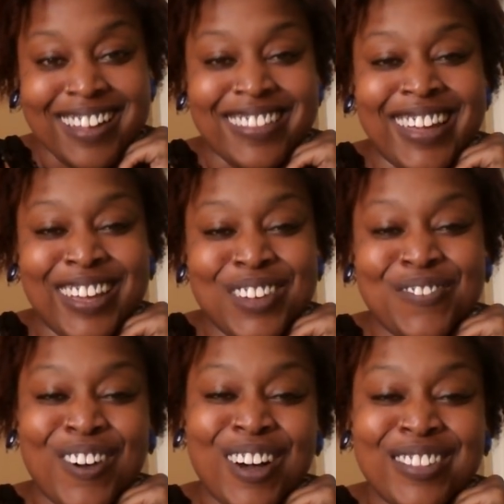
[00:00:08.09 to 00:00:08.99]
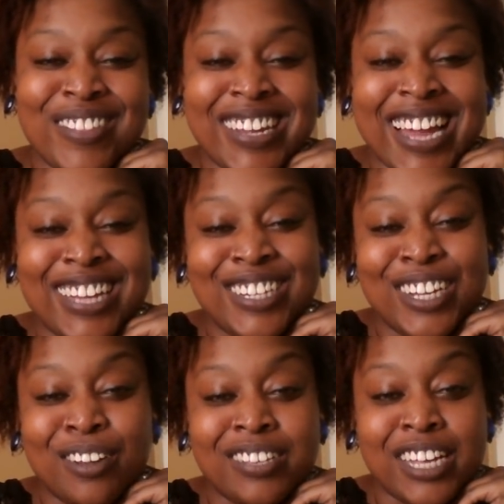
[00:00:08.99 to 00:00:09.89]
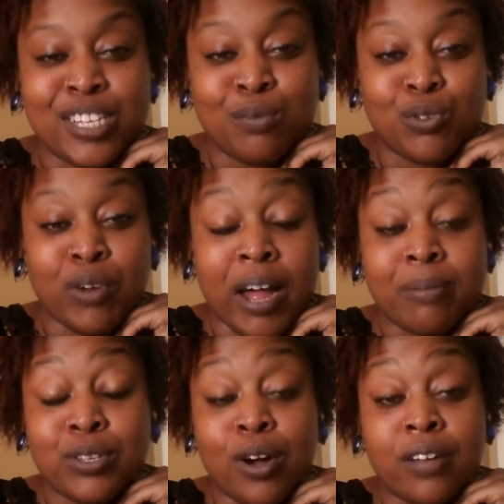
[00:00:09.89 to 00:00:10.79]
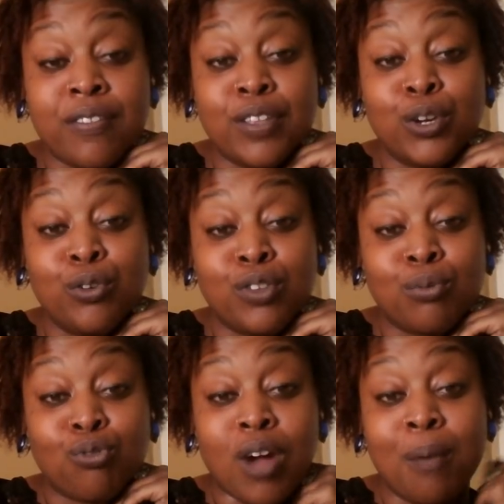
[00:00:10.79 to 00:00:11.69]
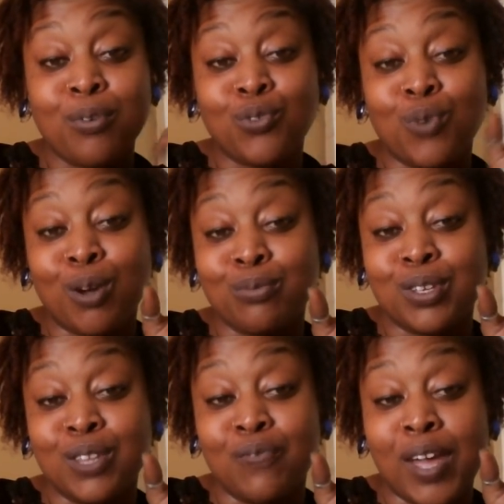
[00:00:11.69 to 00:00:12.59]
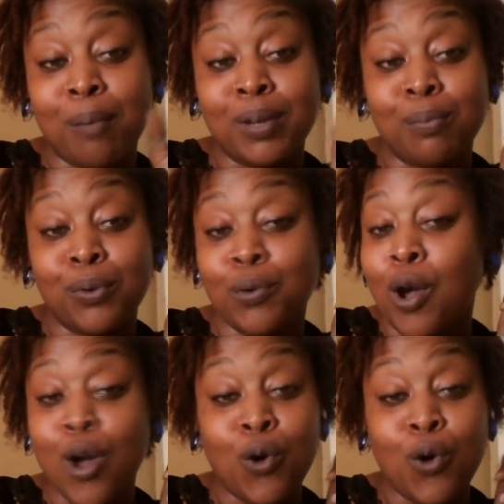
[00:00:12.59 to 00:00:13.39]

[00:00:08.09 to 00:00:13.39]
Thank you for all of the likes, shares, and subscribes to all of the new subscribers. Welcome to the family, boo.